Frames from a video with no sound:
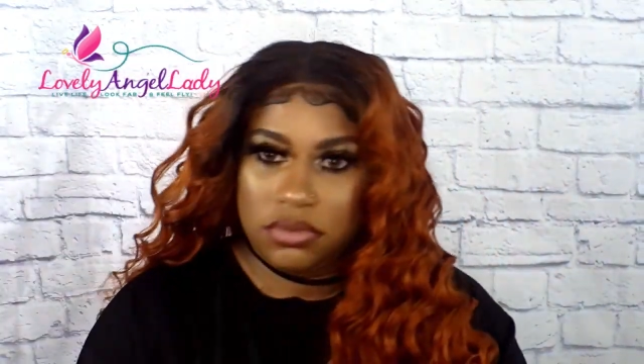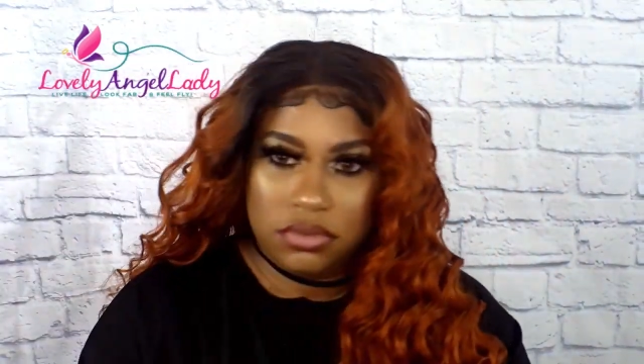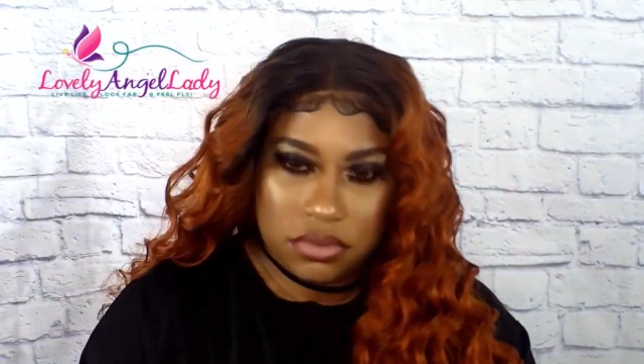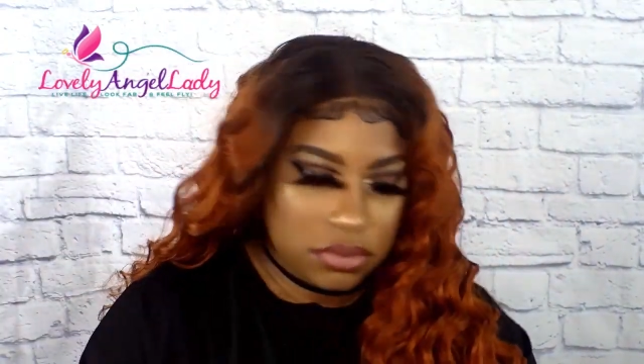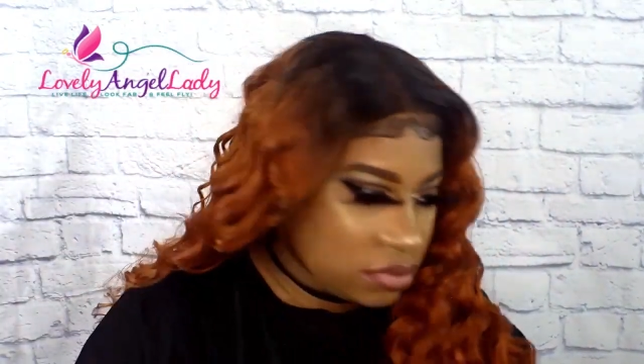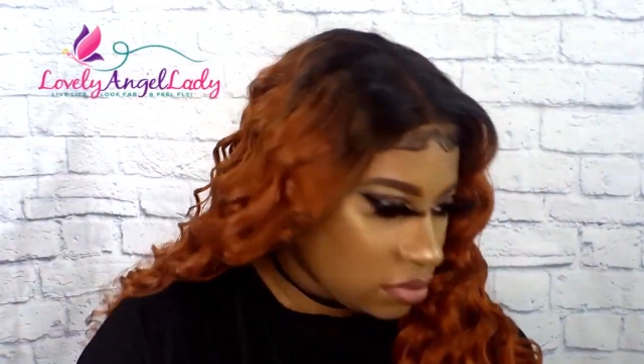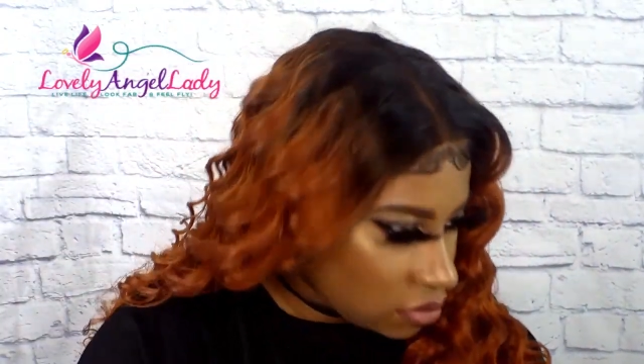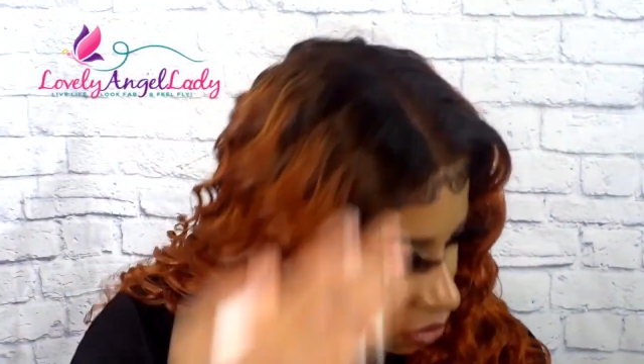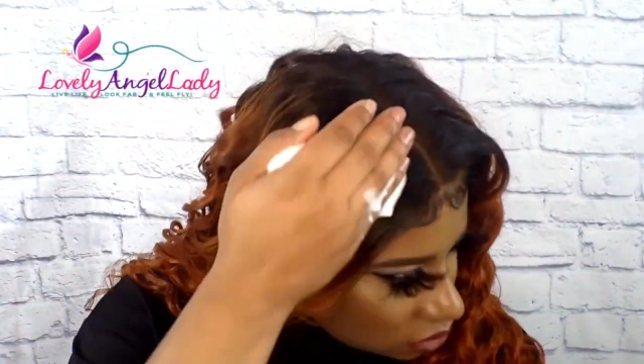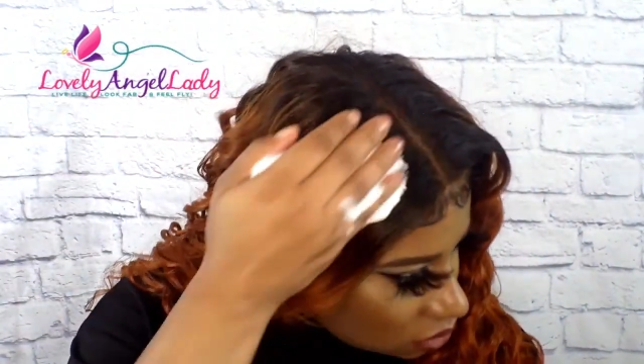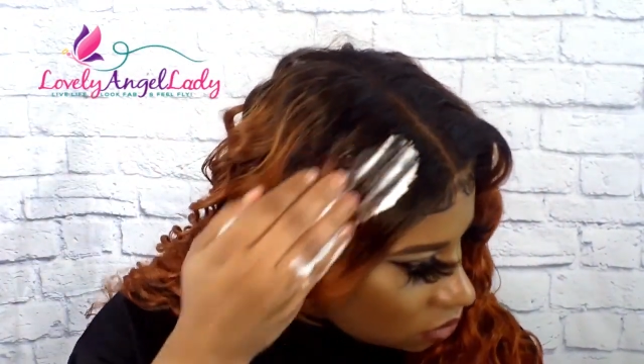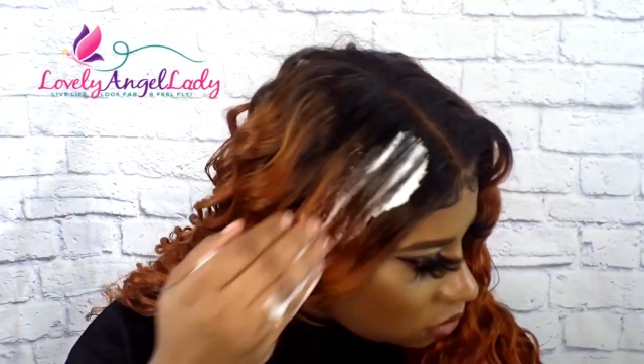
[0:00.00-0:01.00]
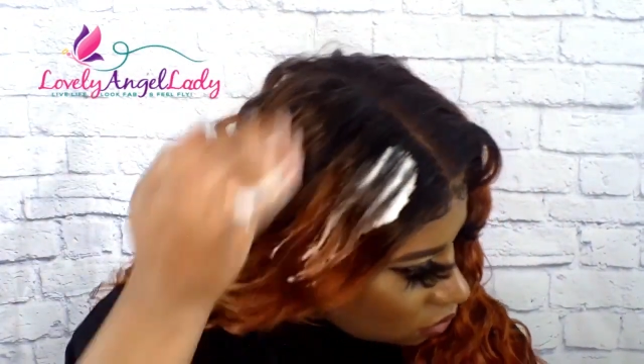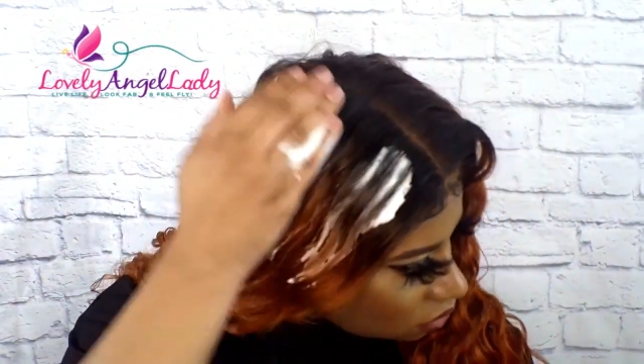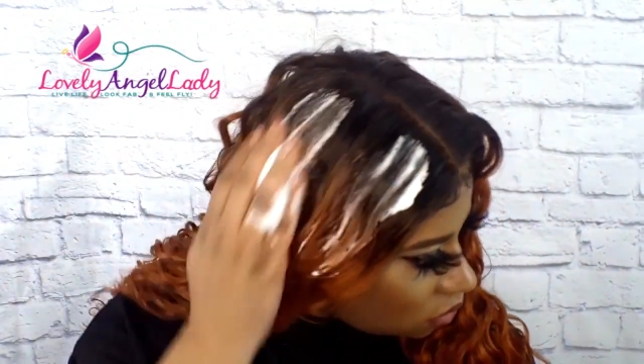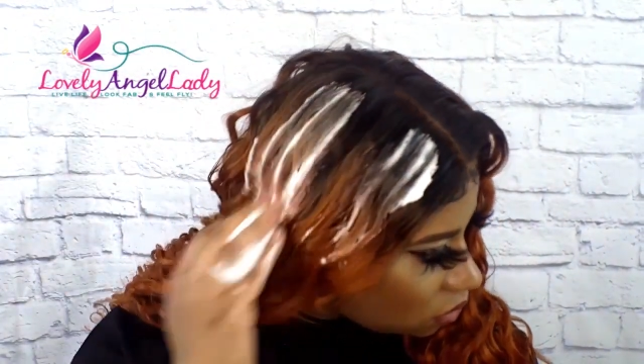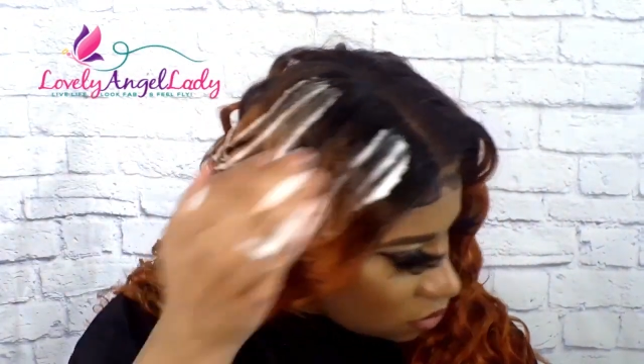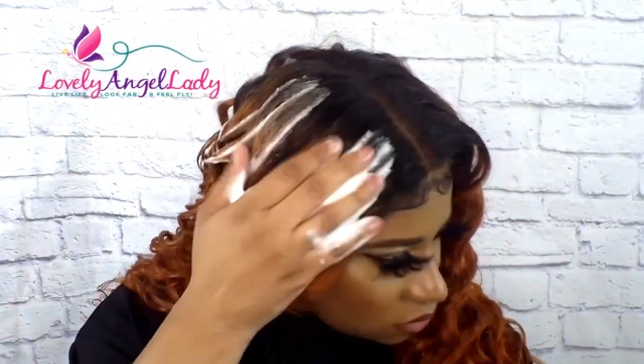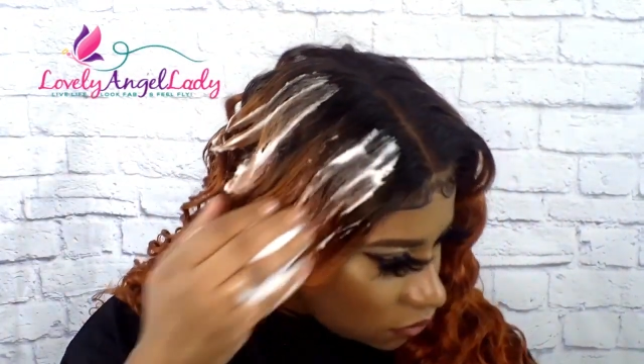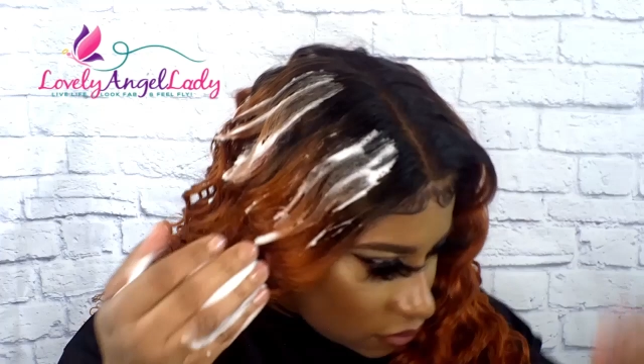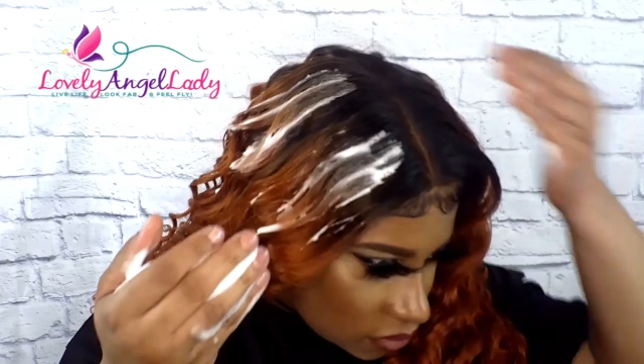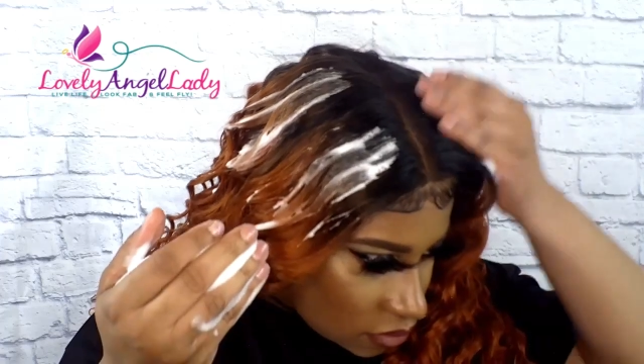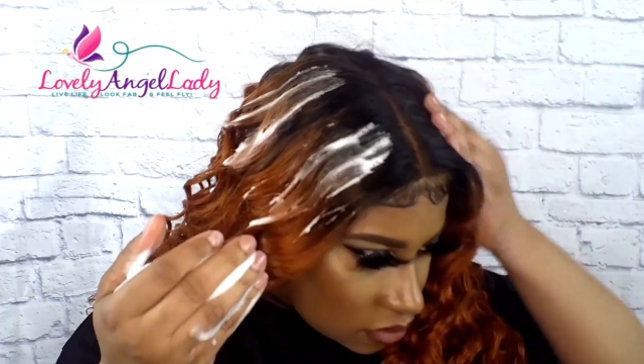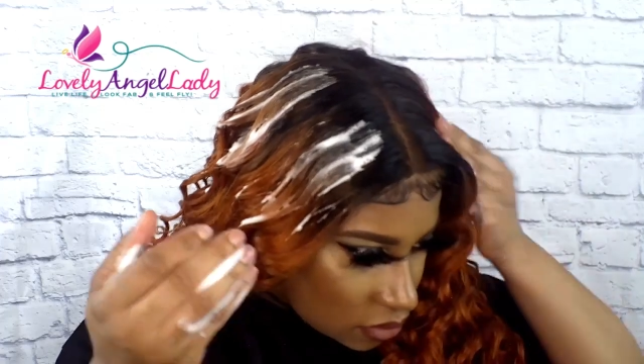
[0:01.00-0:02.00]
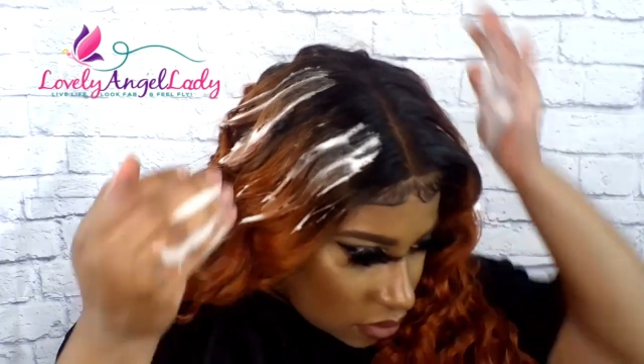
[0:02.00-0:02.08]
Bonner Brothers product.